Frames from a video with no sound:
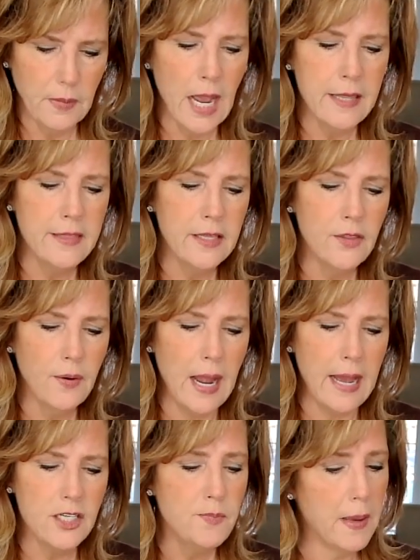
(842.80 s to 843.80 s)
I think there
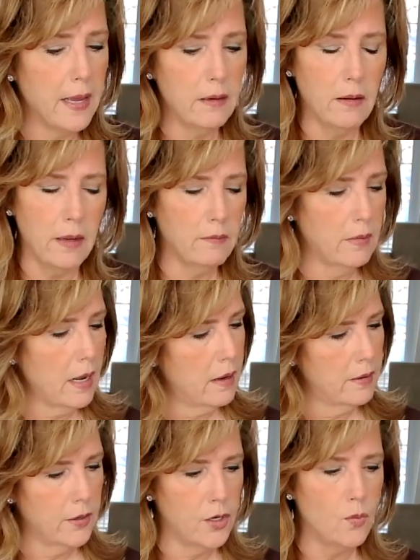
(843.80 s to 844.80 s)
has been, and
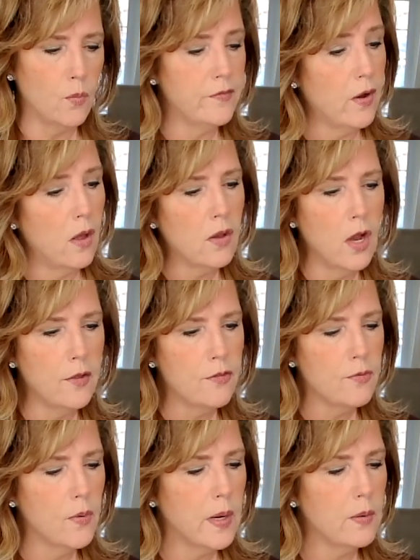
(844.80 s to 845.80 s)
uh, you know, we've all gone
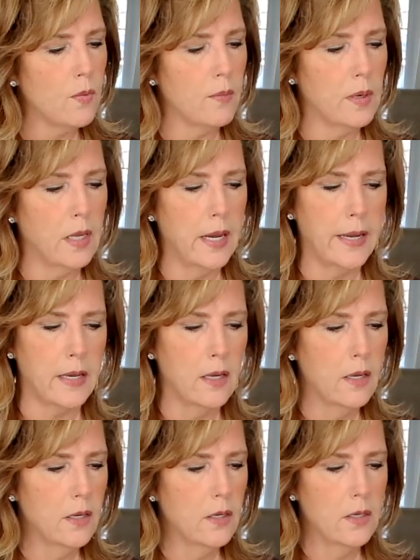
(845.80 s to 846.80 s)
through it where we're like,
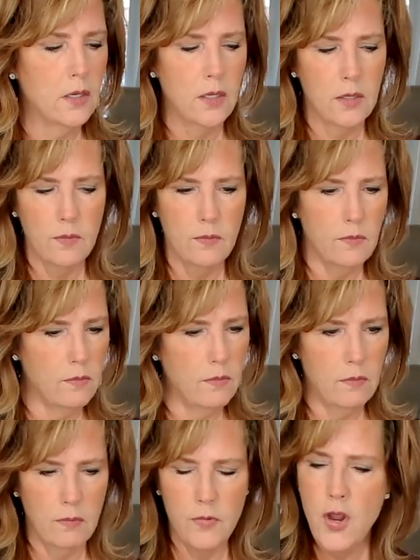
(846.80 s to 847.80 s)

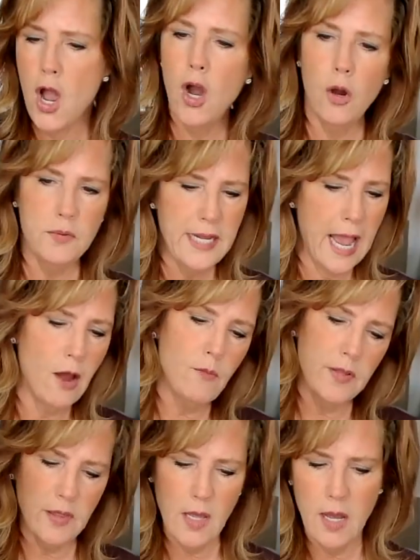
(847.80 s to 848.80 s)
no down
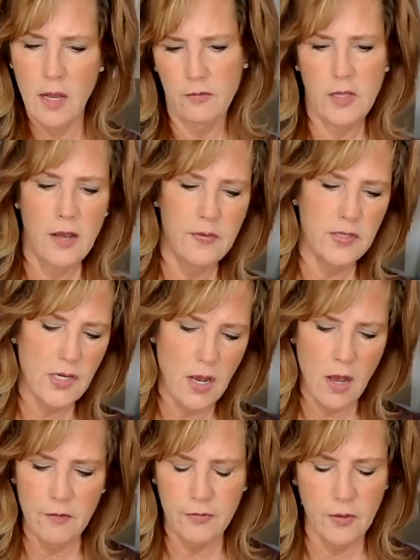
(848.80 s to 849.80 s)
with love love is
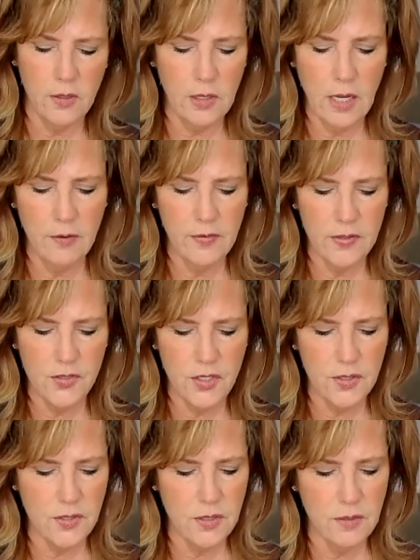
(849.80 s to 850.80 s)
awful love is
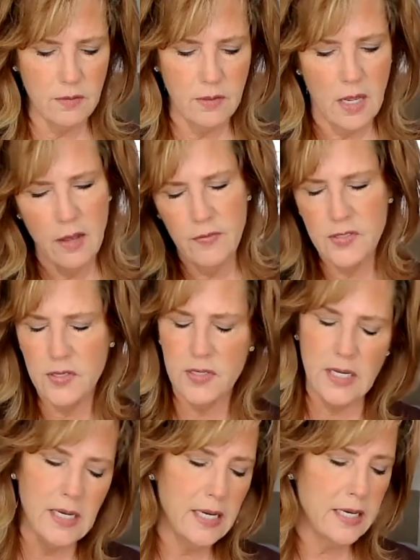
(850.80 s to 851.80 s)
just a love is a
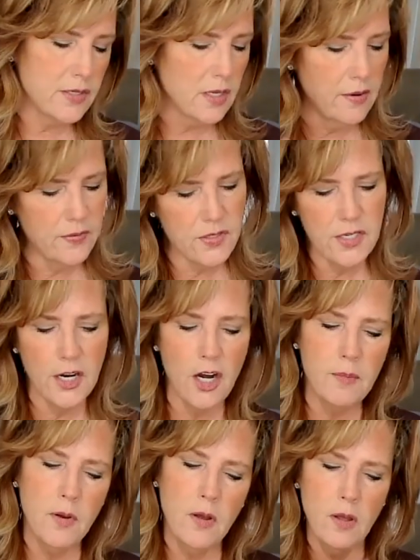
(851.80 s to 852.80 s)
tease love is
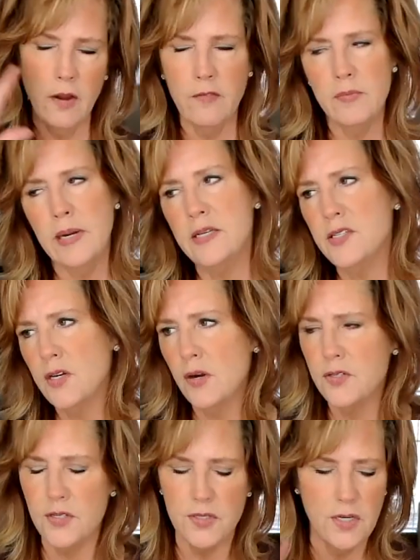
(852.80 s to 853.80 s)
terrible everybody's a
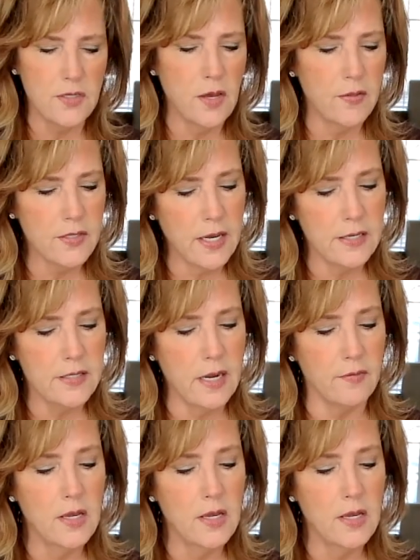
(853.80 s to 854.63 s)
narcissist all this kind of stuff